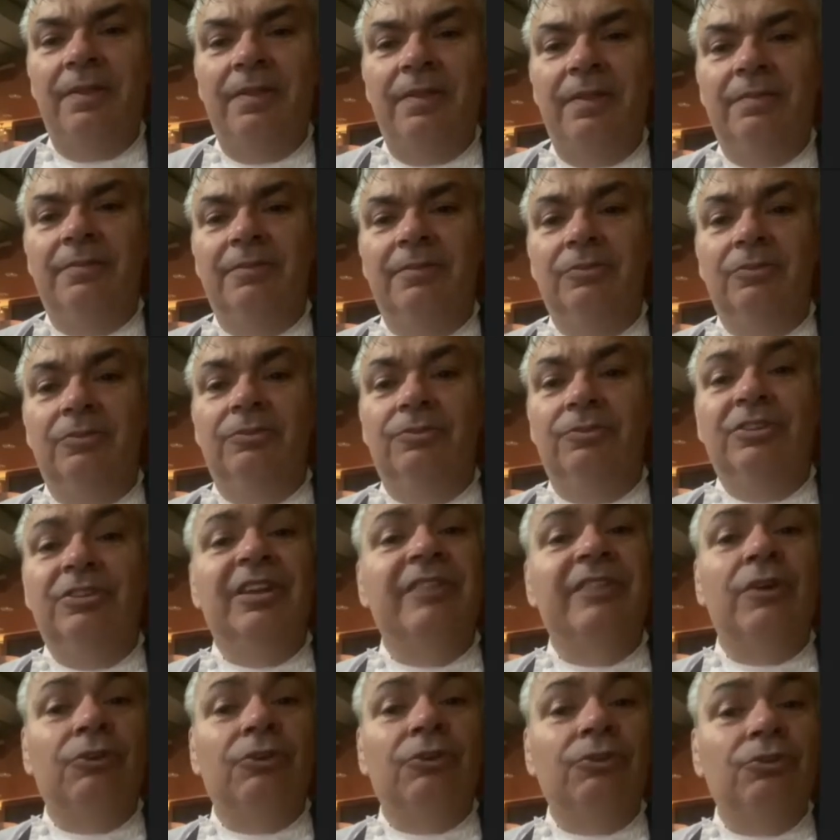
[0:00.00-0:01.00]
You
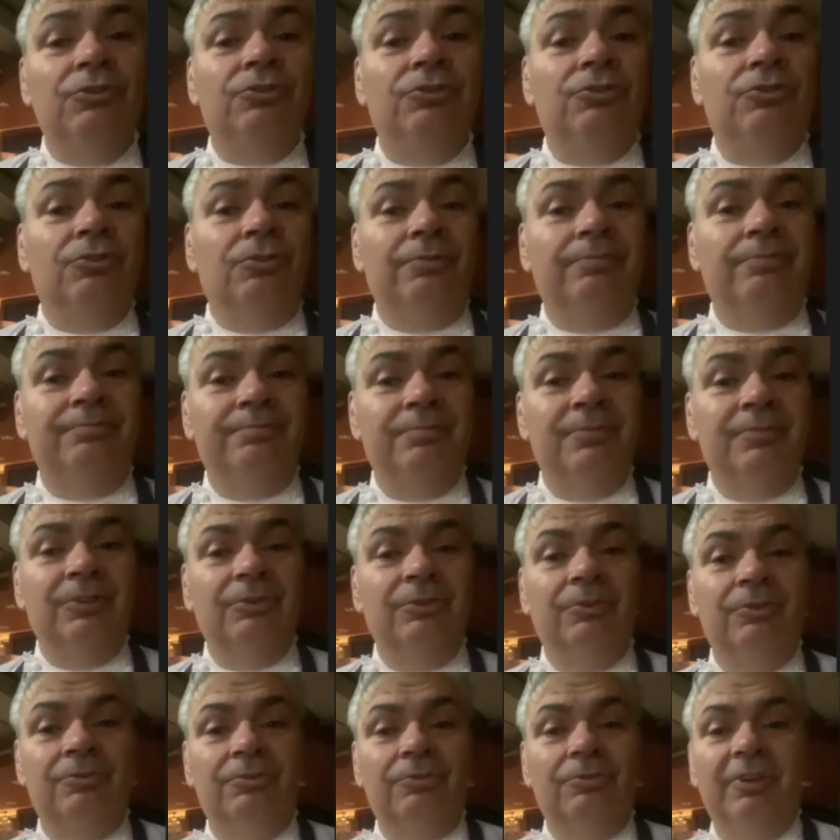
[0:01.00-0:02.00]
never used to.
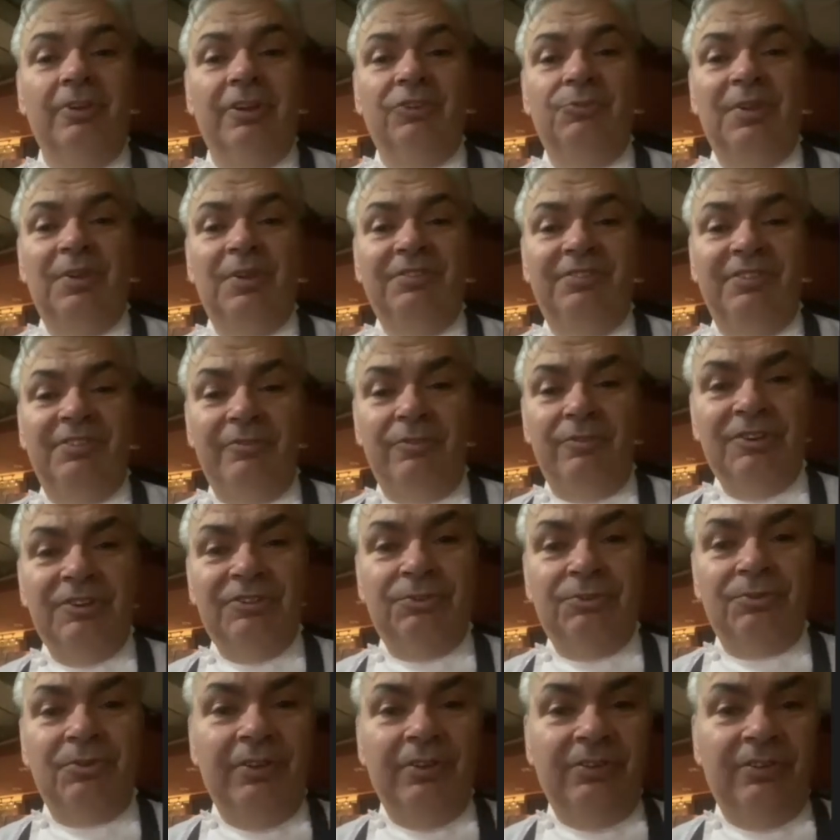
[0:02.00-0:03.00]
Expensive
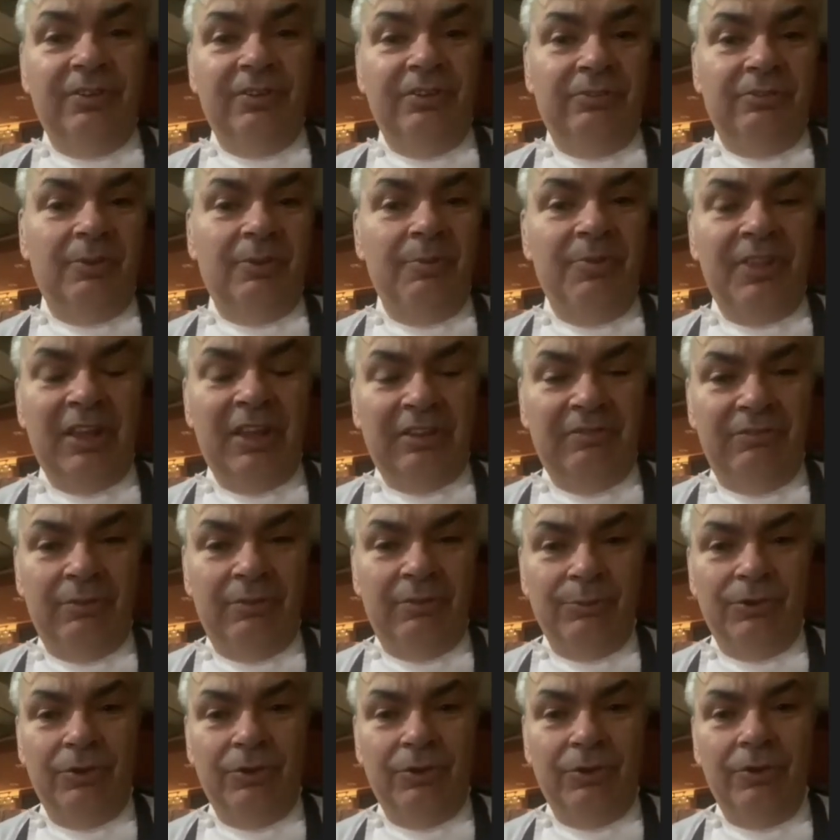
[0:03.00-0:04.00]
restaurant, it's something
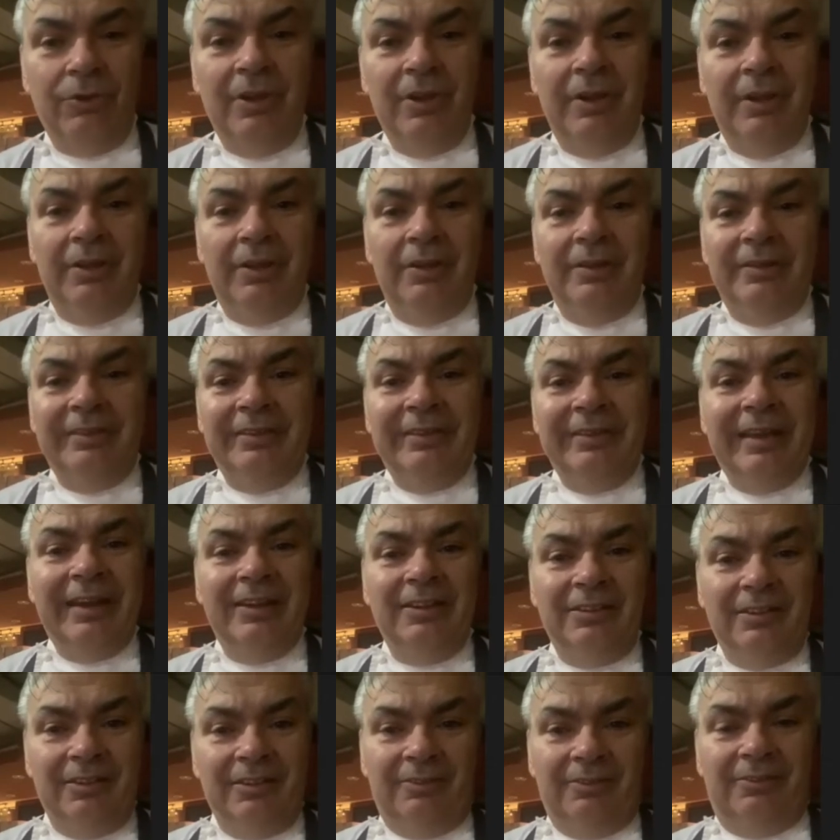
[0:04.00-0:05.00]
from the
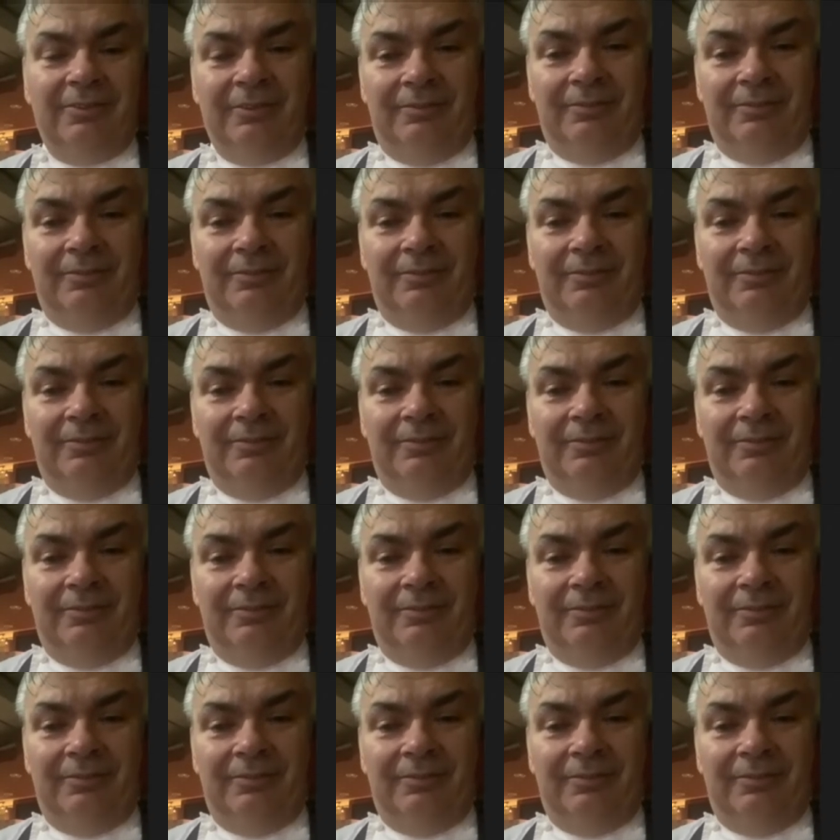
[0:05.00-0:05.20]
90s.